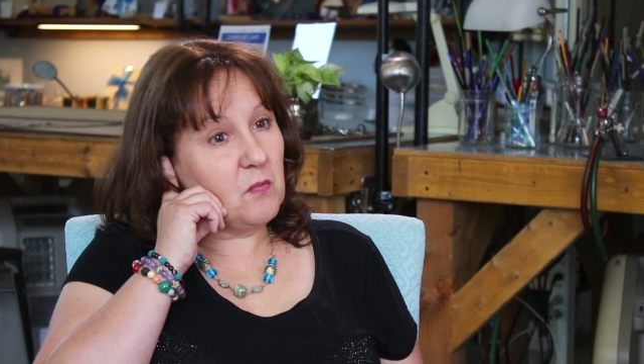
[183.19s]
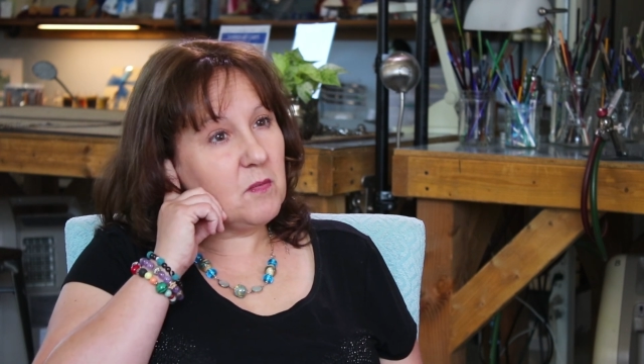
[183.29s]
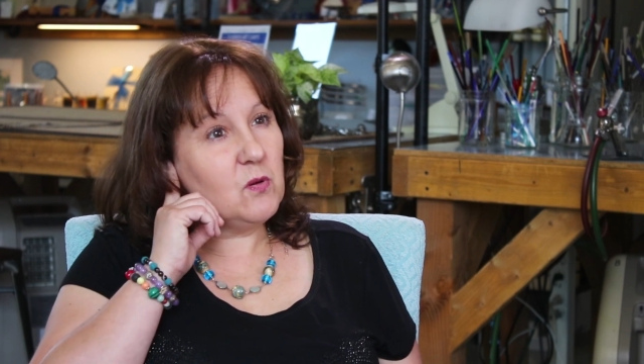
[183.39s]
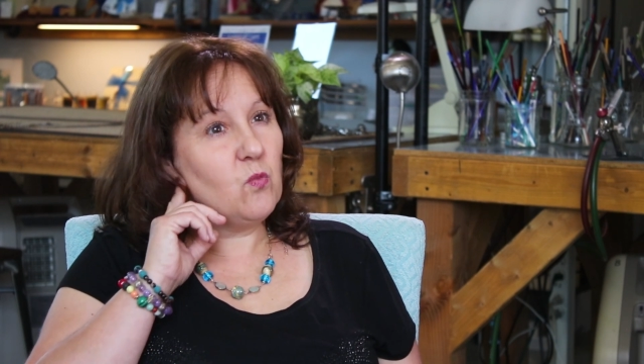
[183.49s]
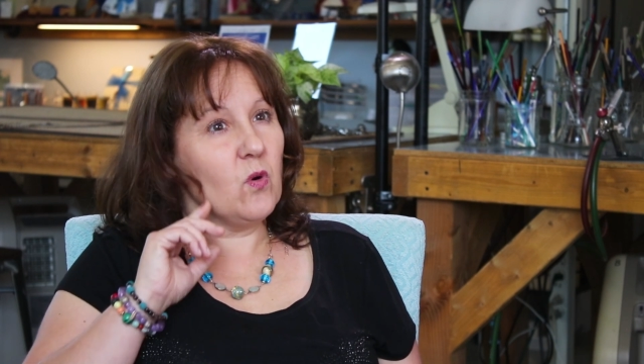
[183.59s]

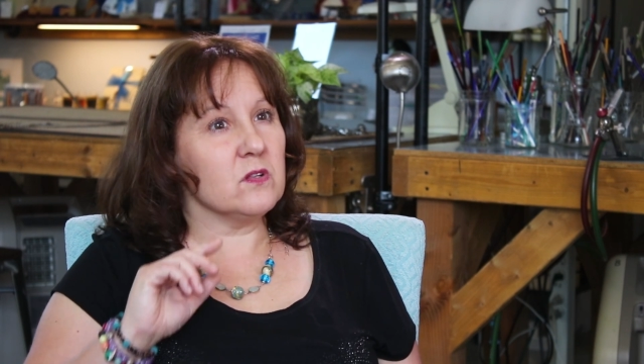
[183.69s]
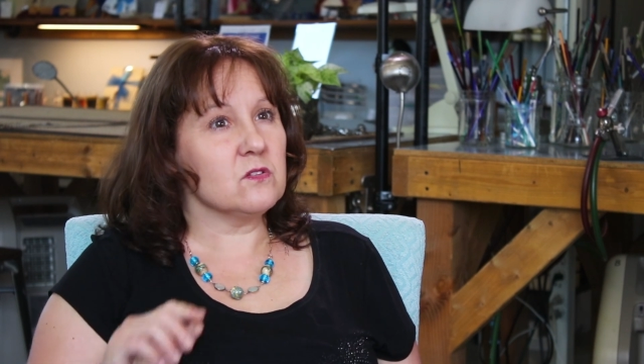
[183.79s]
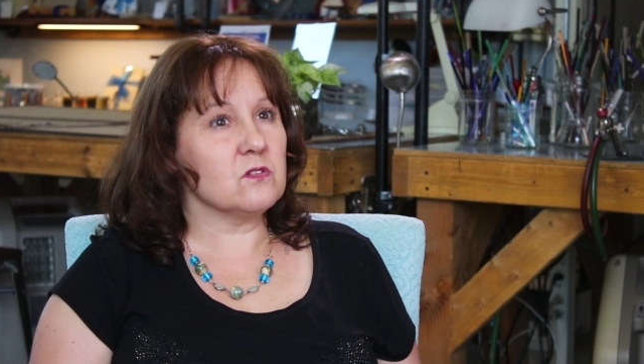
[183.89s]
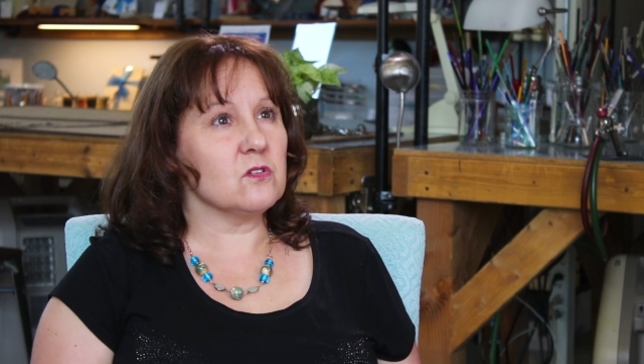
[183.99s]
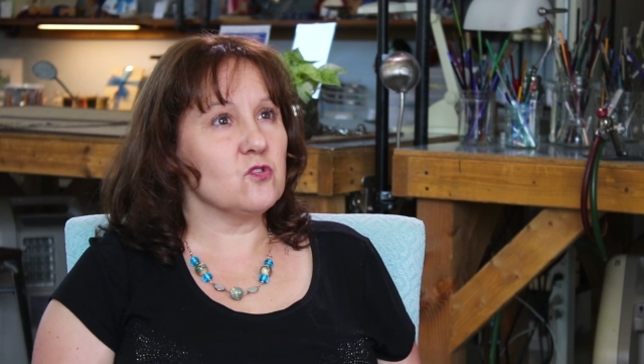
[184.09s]
maybe
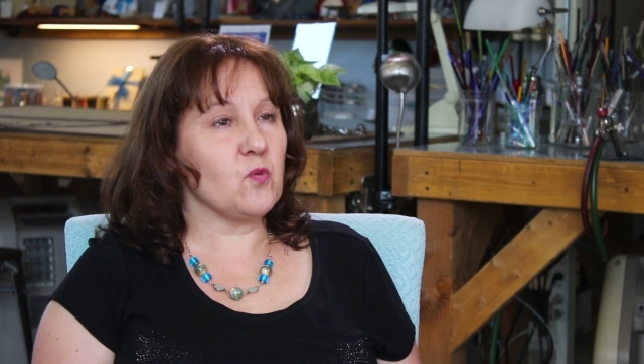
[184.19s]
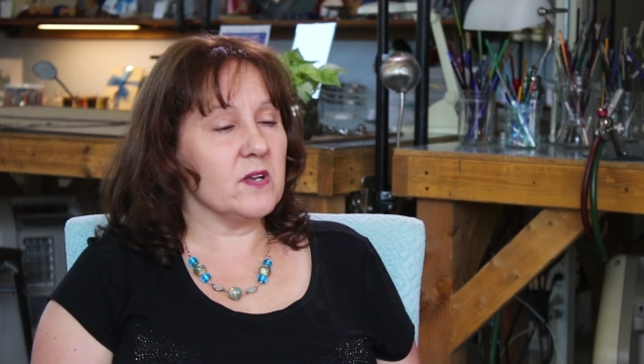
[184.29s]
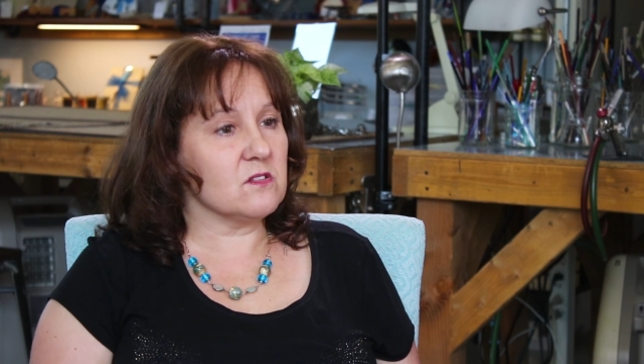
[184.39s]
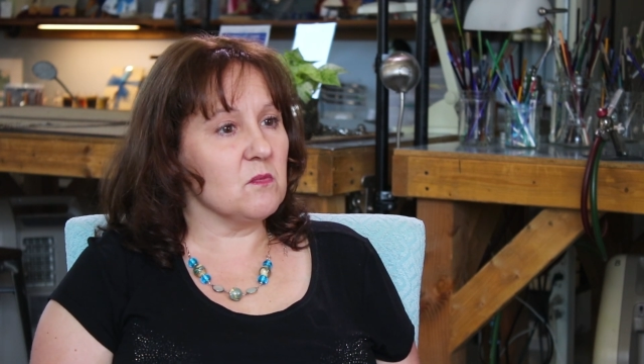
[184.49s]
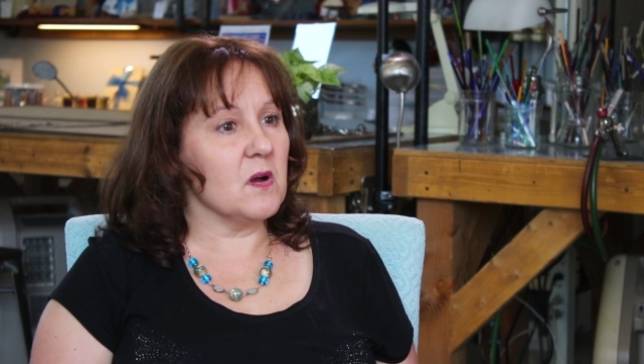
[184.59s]
once or
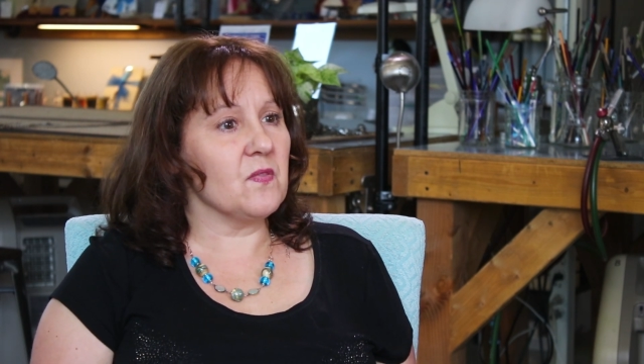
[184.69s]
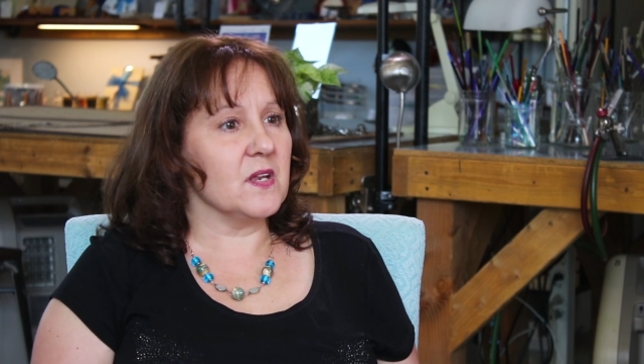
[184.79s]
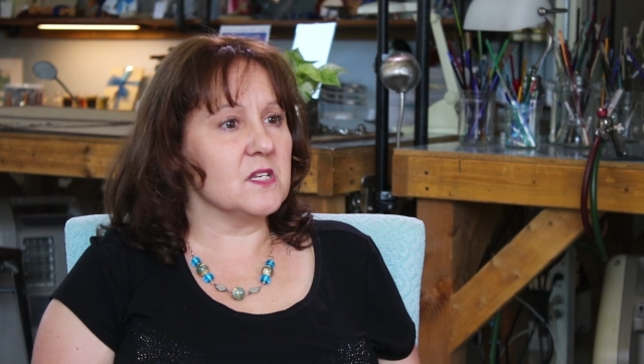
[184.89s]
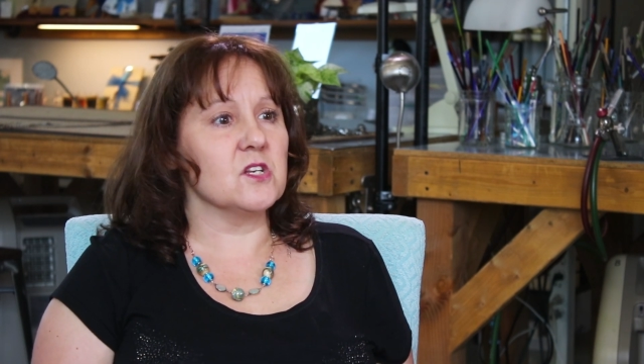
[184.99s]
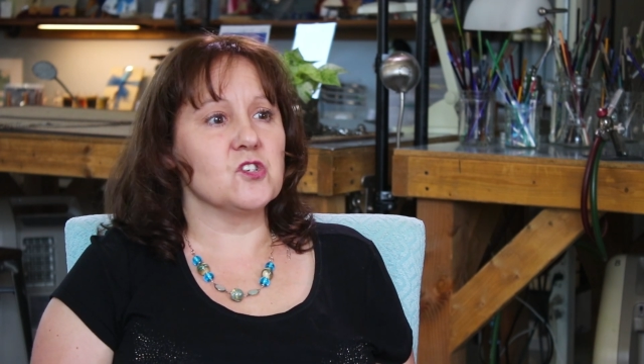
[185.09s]
twice a month
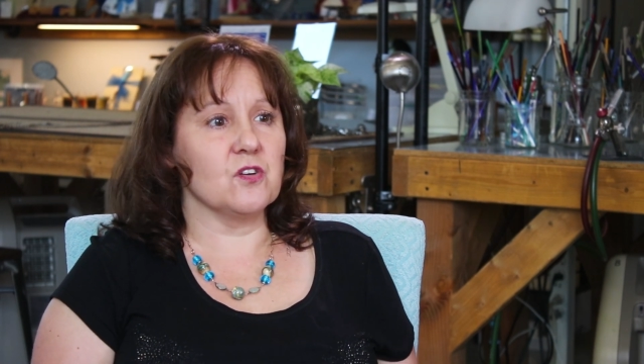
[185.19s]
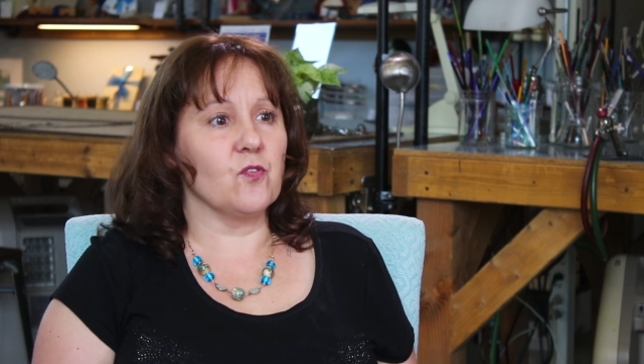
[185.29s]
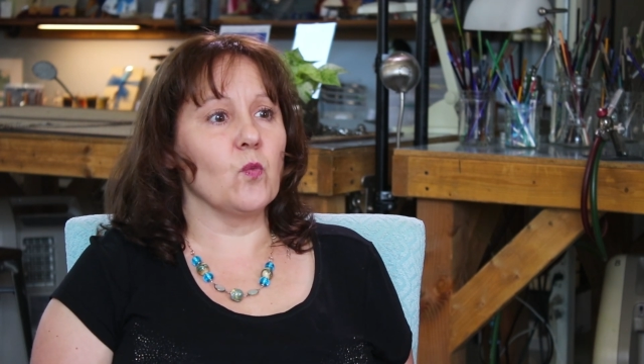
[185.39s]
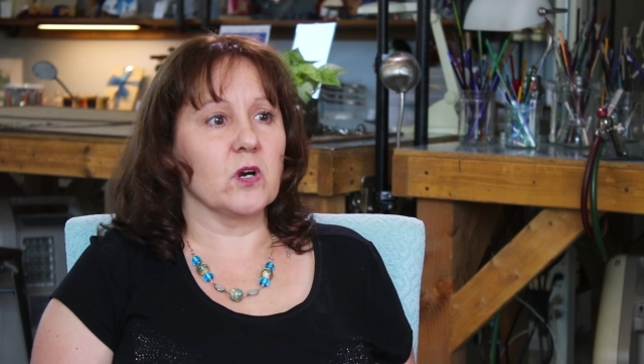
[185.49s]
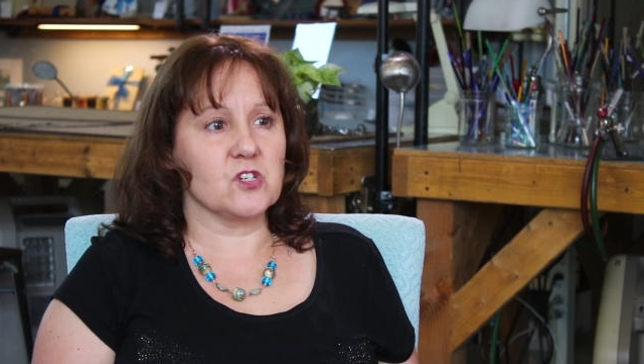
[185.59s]
and teach
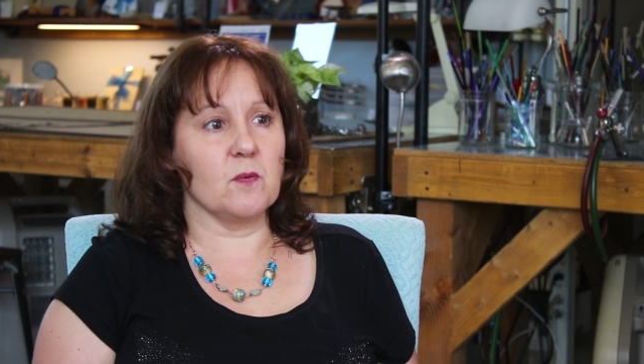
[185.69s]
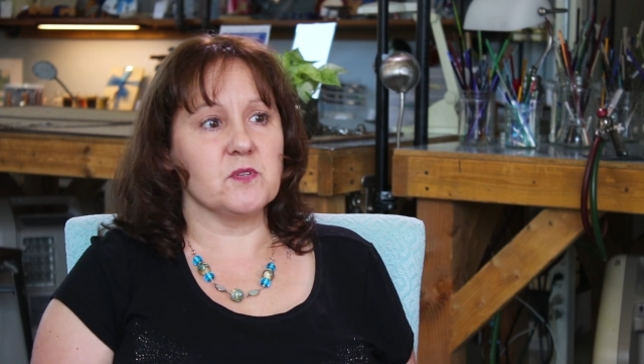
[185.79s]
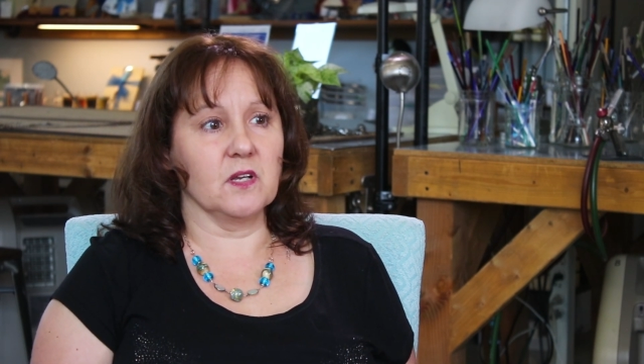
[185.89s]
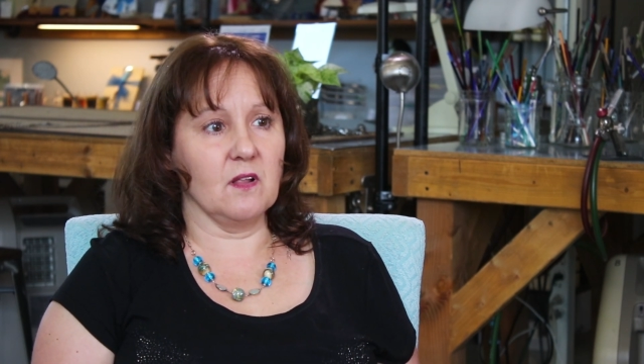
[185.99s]
different workshops and